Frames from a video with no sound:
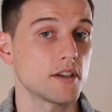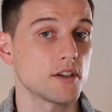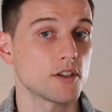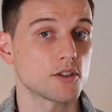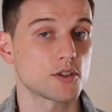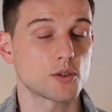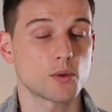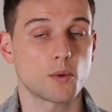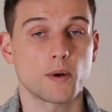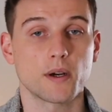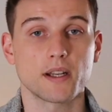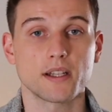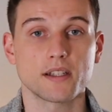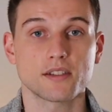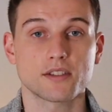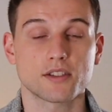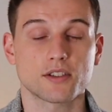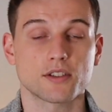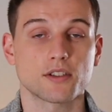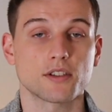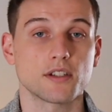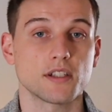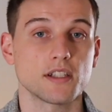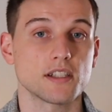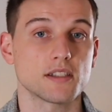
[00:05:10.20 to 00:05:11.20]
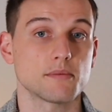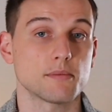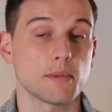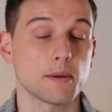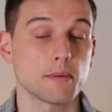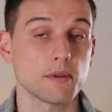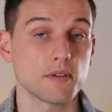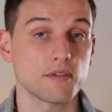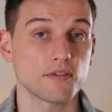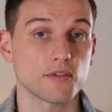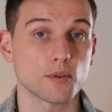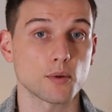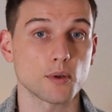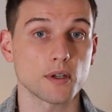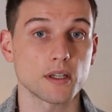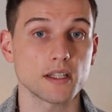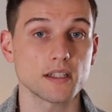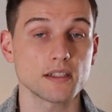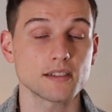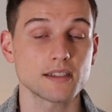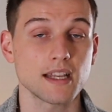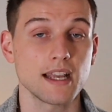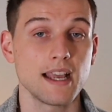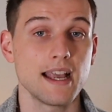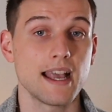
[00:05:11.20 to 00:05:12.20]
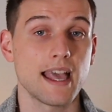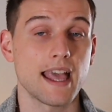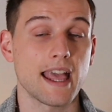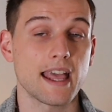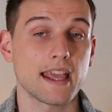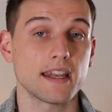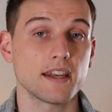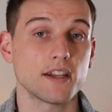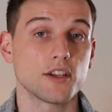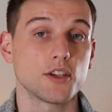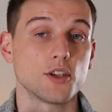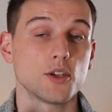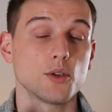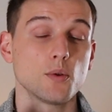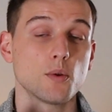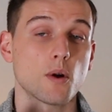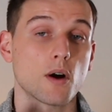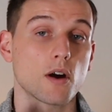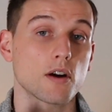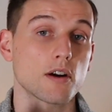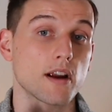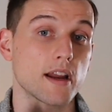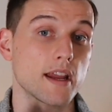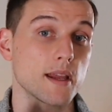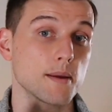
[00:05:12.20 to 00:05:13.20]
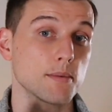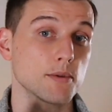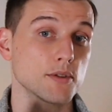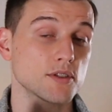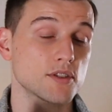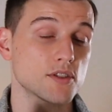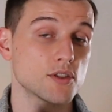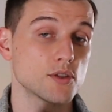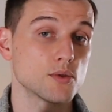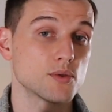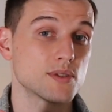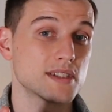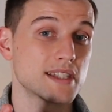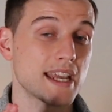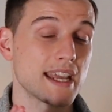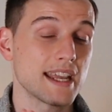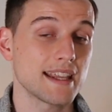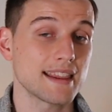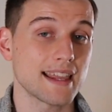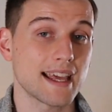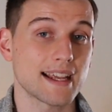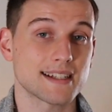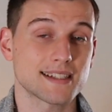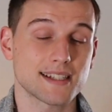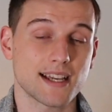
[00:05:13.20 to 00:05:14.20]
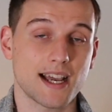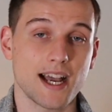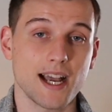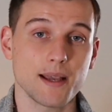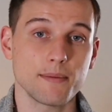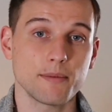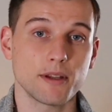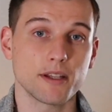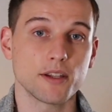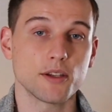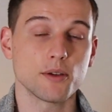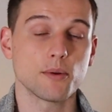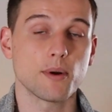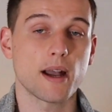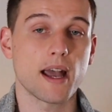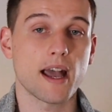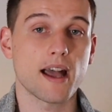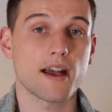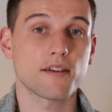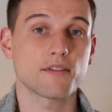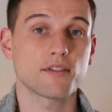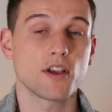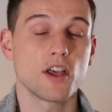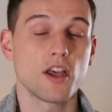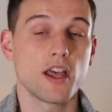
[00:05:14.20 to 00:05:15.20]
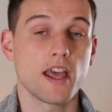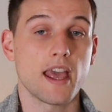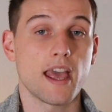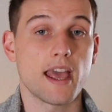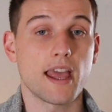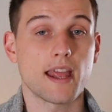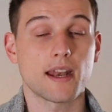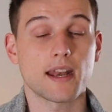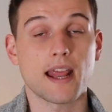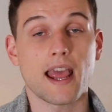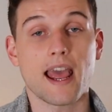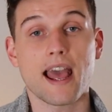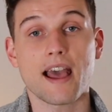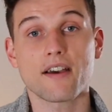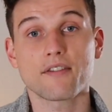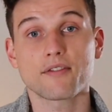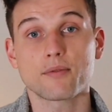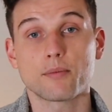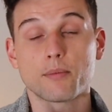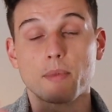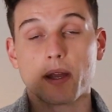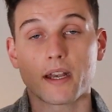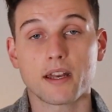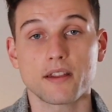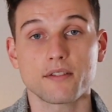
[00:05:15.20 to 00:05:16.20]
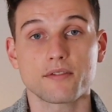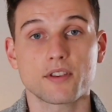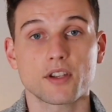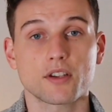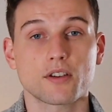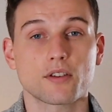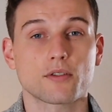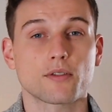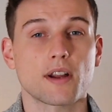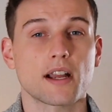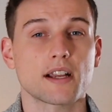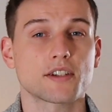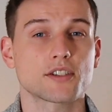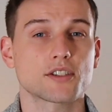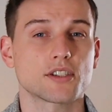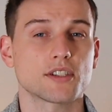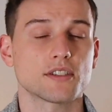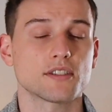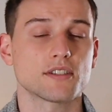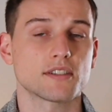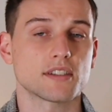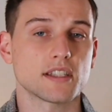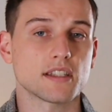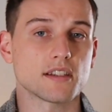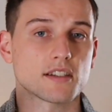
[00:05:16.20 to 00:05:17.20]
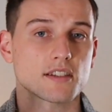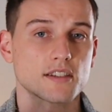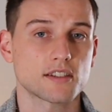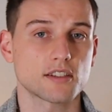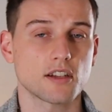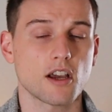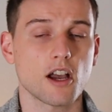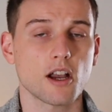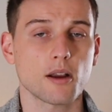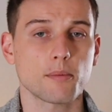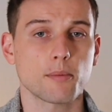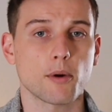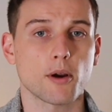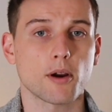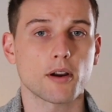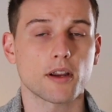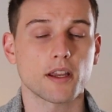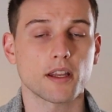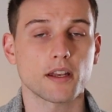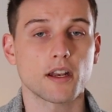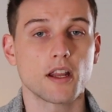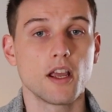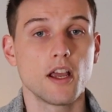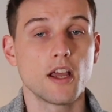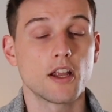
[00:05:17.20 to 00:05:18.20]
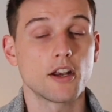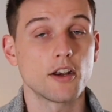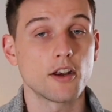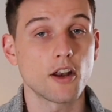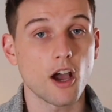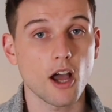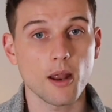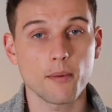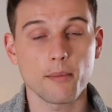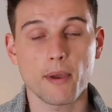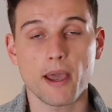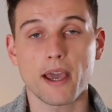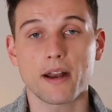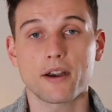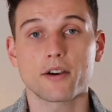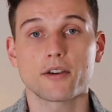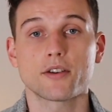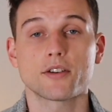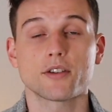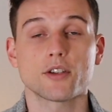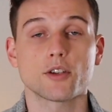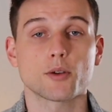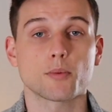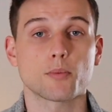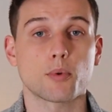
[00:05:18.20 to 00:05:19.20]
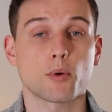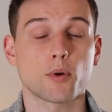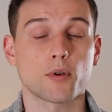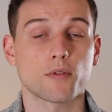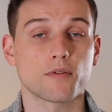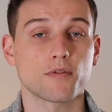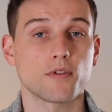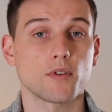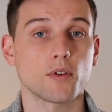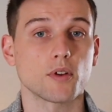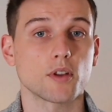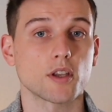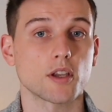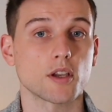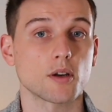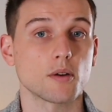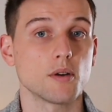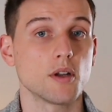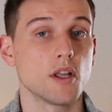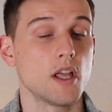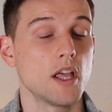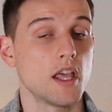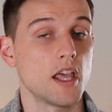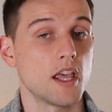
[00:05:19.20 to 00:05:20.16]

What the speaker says: your 20s, 30s, maybe 40s, and you are able to take that time that you have and have many of the corrections in the stock market not matter to your portfolio.